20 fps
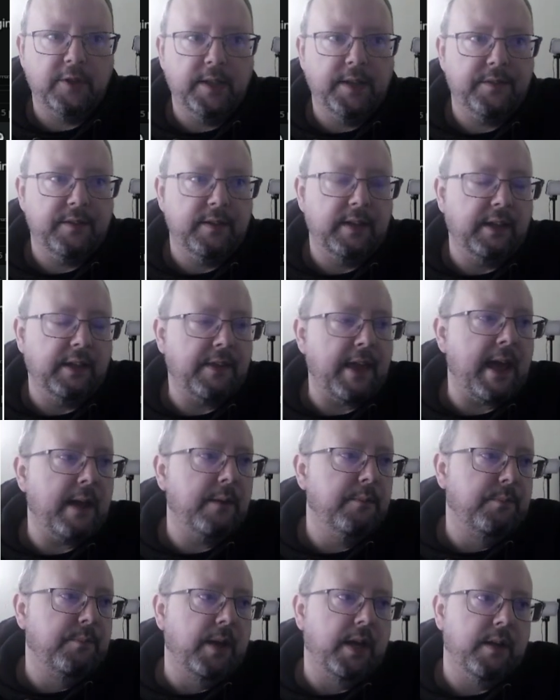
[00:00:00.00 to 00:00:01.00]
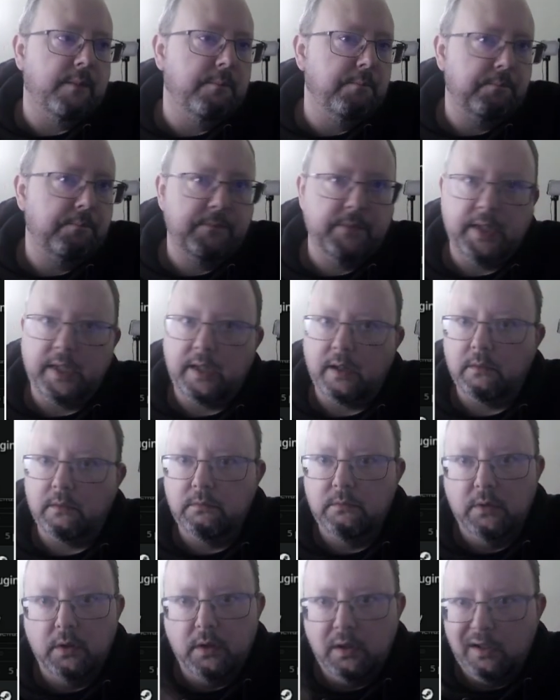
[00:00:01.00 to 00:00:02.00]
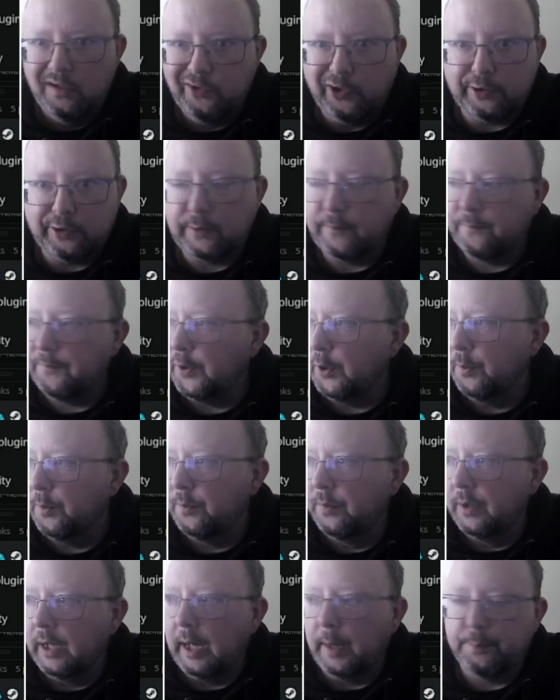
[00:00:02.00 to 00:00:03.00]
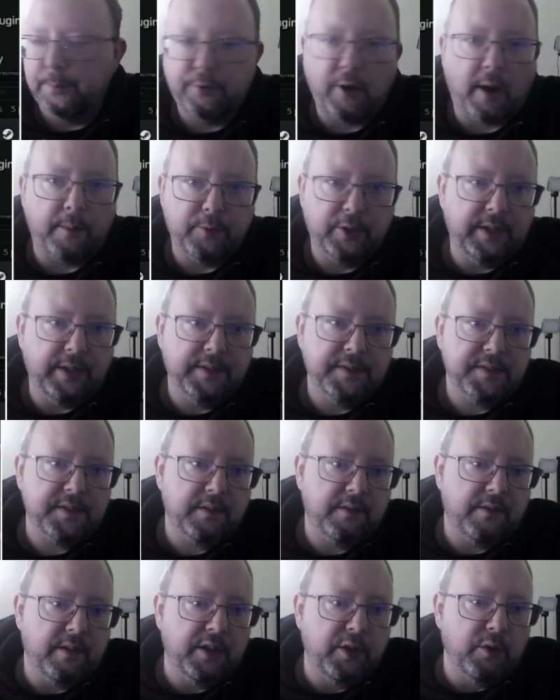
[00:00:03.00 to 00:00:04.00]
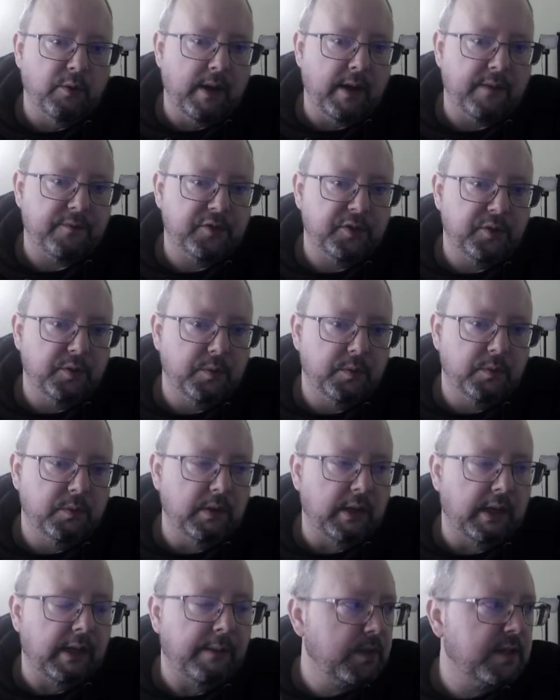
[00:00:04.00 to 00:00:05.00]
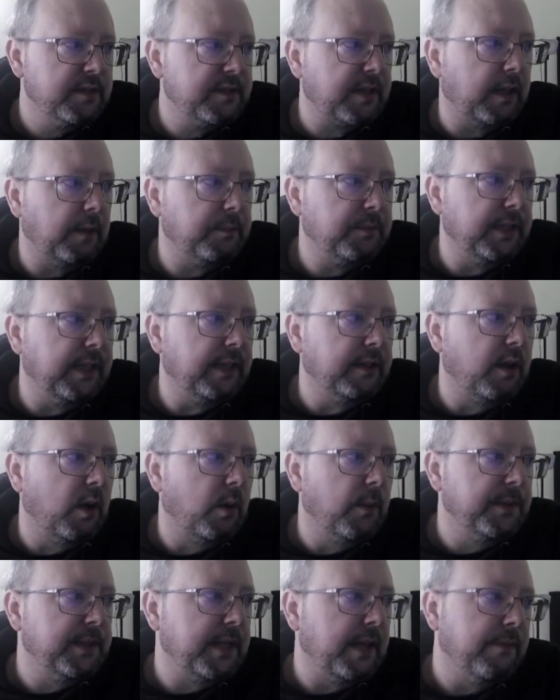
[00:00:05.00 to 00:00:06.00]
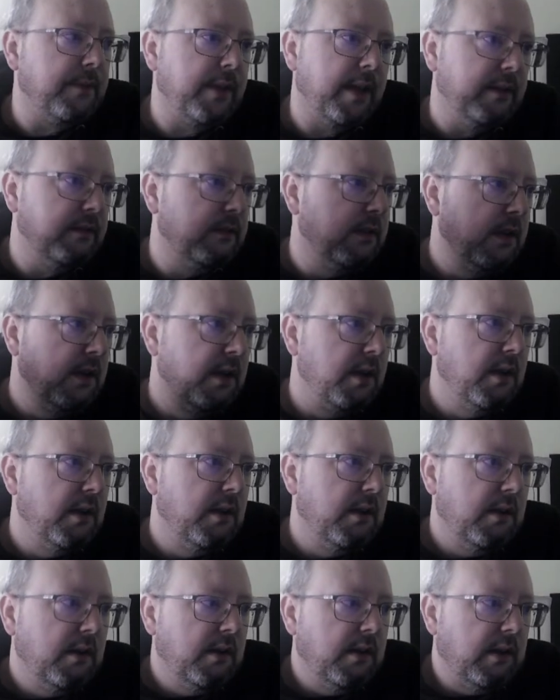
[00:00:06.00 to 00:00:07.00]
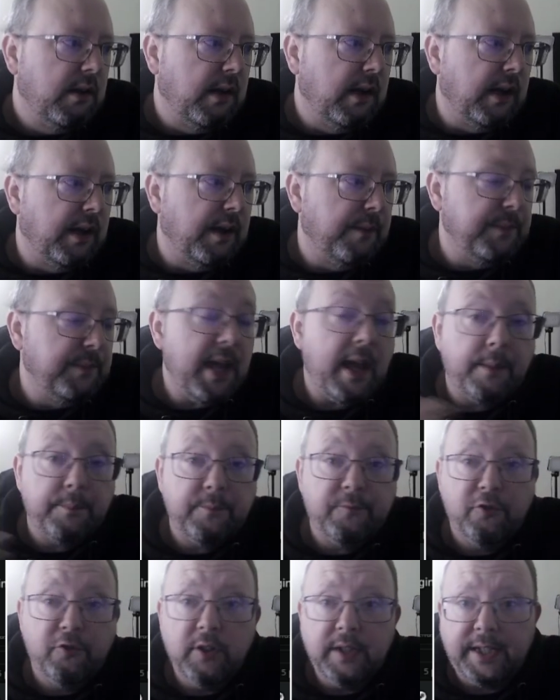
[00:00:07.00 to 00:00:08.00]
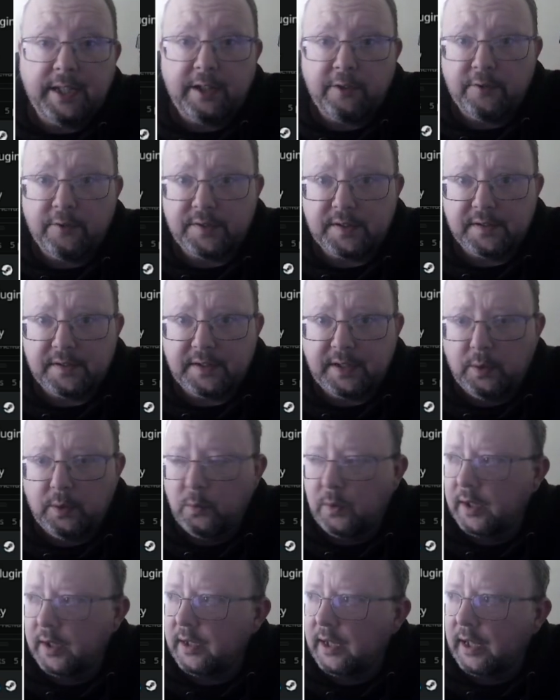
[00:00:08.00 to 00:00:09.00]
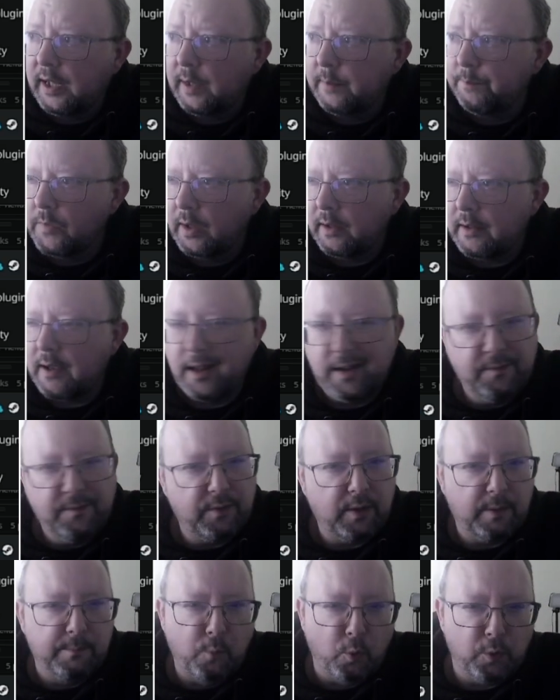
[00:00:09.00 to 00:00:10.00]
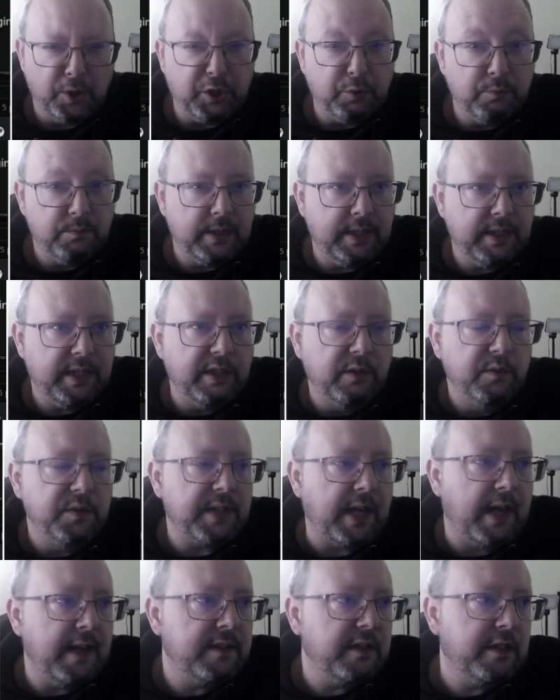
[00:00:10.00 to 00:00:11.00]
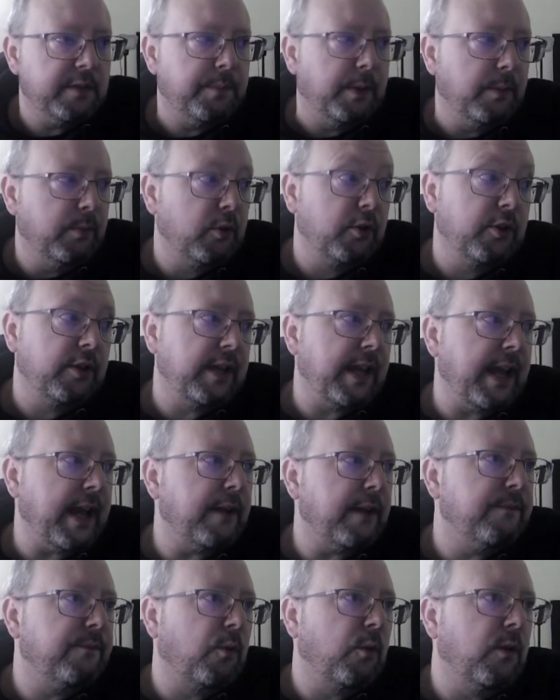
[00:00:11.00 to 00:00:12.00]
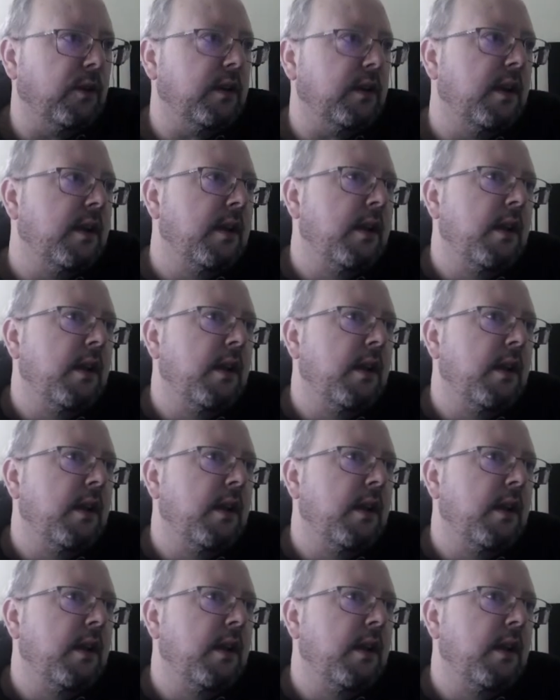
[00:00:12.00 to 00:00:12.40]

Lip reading: or anything like that, but just a few properties that you'll have to set up to get going. And then yeah, I'm really curious to see what kind of more unique use cases people are going to have for it.